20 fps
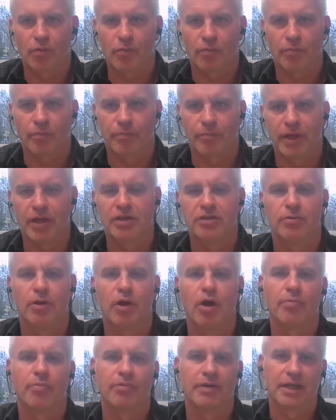because we're
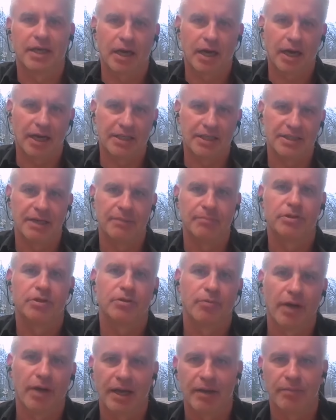operating at a higher temperature,
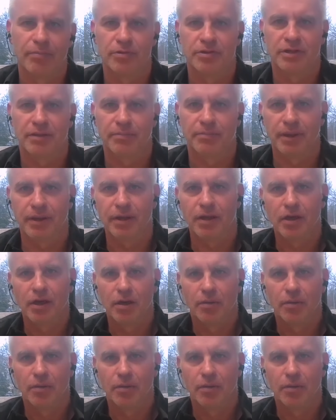we're able to be